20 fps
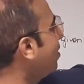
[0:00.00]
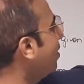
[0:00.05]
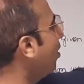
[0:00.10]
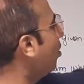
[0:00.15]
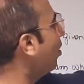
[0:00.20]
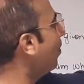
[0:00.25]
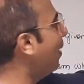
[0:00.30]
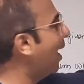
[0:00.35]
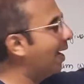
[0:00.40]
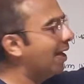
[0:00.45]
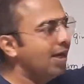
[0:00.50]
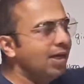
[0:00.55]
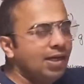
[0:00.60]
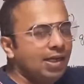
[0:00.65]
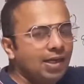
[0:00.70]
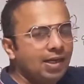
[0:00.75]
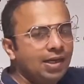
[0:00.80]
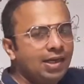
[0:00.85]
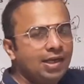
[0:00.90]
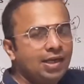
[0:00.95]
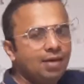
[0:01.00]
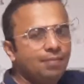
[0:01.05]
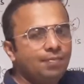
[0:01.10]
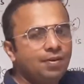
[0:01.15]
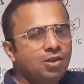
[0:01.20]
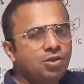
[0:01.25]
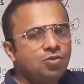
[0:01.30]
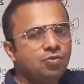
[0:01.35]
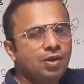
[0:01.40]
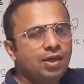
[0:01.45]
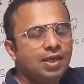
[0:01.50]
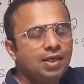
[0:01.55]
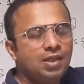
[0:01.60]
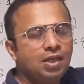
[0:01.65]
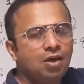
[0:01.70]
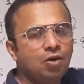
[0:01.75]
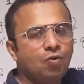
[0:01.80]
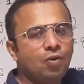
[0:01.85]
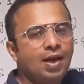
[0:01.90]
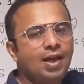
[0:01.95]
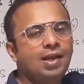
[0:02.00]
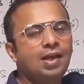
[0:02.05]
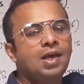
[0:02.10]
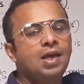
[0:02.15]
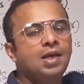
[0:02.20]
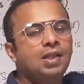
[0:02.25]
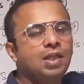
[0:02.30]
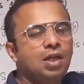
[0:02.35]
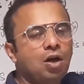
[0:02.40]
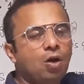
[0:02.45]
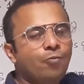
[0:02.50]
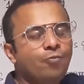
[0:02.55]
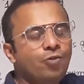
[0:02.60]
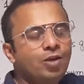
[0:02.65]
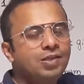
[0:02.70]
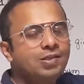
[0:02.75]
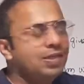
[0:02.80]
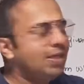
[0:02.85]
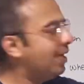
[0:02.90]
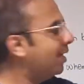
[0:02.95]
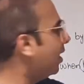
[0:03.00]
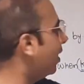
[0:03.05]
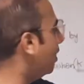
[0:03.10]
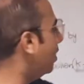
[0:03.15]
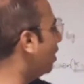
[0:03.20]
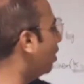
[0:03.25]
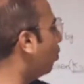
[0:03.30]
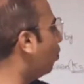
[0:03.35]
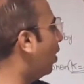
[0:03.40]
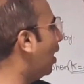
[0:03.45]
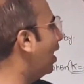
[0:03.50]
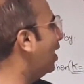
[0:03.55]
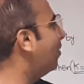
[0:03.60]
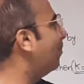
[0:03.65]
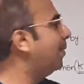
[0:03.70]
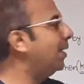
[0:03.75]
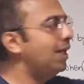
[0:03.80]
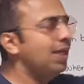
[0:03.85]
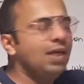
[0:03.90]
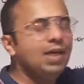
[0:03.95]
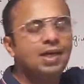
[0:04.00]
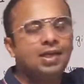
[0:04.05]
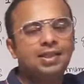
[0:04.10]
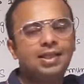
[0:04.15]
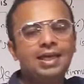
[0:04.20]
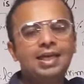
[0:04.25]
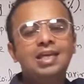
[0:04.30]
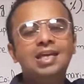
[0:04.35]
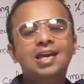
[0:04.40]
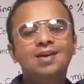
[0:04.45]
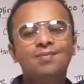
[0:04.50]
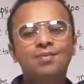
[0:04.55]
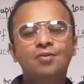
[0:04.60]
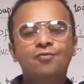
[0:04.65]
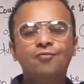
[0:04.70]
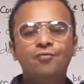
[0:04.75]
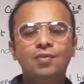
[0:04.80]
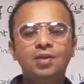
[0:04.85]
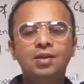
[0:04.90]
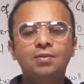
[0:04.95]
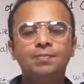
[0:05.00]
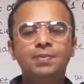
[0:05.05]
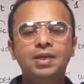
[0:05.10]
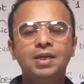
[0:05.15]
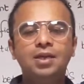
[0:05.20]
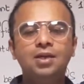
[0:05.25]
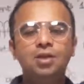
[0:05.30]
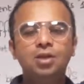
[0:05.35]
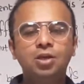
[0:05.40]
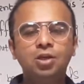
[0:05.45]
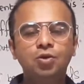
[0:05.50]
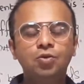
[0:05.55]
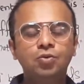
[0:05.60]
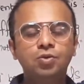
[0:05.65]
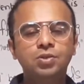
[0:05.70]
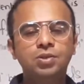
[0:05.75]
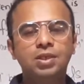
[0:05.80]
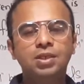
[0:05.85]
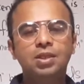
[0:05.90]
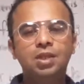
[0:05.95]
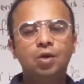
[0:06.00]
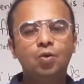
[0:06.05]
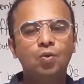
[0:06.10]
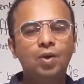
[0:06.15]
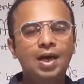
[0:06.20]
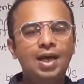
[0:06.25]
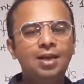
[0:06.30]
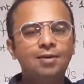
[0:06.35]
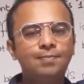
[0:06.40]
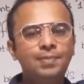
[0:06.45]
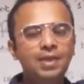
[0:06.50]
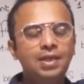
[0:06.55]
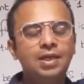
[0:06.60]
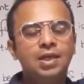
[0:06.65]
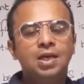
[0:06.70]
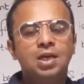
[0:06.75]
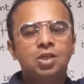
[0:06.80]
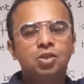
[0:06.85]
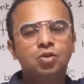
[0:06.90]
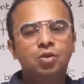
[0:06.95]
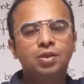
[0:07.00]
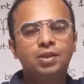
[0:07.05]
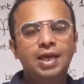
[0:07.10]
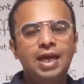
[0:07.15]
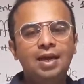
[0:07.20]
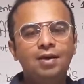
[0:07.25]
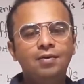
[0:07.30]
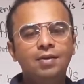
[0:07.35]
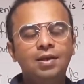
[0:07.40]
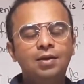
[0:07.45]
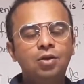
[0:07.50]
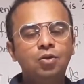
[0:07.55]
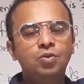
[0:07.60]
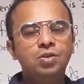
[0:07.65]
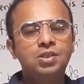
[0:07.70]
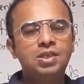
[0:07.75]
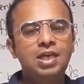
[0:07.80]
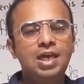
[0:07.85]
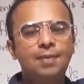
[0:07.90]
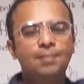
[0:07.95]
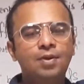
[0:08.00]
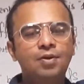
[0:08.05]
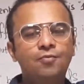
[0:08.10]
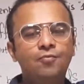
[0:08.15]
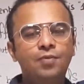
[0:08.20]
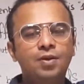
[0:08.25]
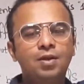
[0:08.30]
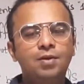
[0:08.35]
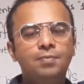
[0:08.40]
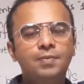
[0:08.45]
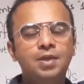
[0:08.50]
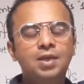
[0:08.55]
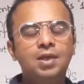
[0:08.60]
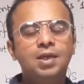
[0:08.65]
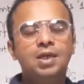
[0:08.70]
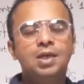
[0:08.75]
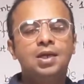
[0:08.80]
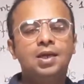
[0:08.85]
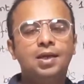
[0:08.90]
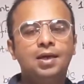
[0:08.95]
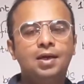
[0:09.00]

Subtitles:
or magnetically coupled to another coil. Then obviously in the coil B the EMF will be induced in the coil B. So that induced EMF will be